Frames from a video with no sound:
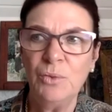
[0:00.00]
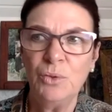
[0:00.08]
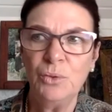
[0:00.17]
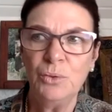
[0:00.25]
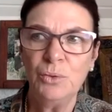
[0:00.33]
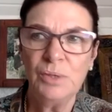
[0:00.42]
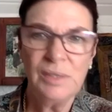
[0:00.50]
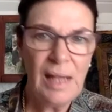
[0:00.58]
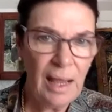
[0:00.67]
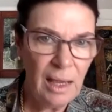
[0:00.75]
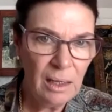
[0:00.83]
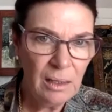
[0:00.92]
to
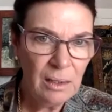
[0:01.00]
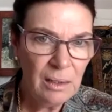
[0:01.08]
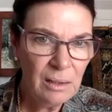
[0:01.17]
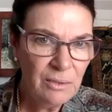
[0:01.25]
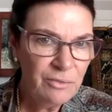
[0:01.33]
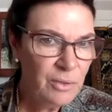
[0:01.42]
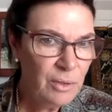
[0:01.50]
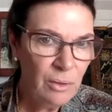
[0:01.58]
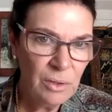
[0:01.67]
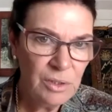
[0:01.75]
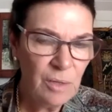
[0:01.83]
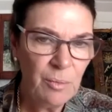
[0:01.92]
stay for a
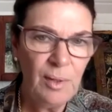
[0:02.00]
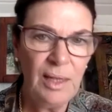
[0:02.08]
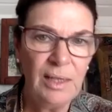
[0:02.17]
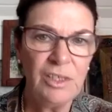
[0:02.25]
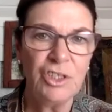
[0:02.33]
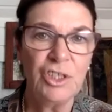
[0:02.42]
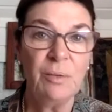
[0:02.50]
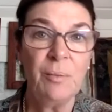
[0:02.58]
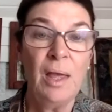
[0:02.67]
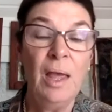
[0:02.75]
long-term relationship.